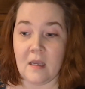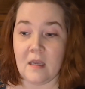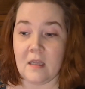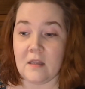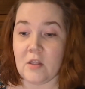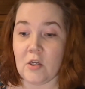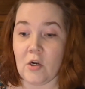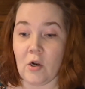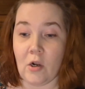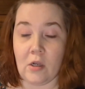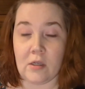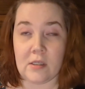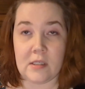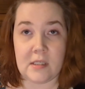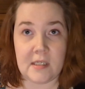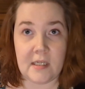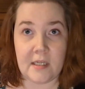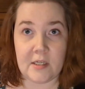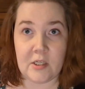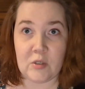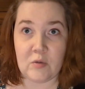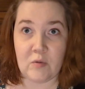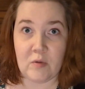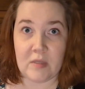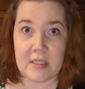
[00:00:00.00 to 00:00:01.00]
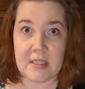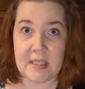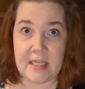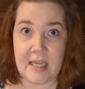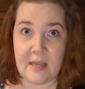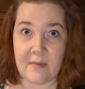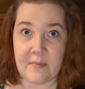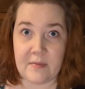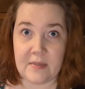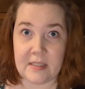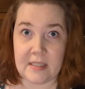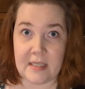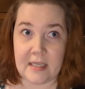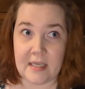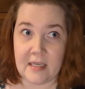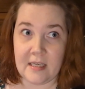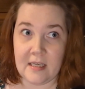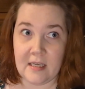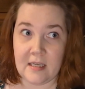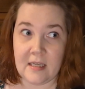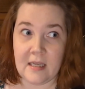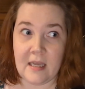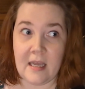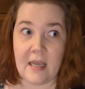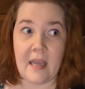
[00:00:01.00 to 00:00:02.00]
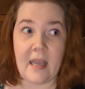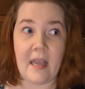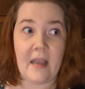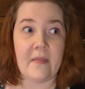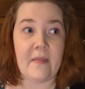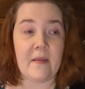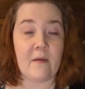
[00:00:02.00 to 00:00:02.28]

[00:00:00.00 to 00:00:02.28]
They're all stitched with DMC, and